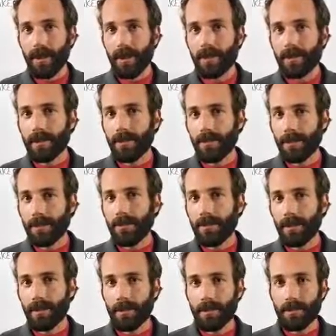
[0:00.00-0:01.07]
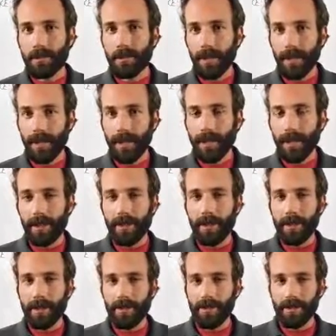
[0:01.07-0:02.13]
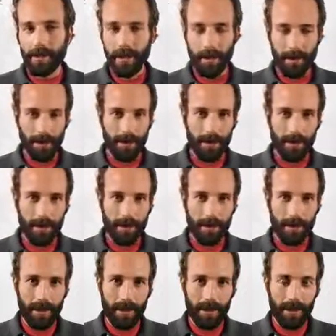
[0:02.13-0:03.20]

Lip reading: It's the moon absorbing heat from the earth,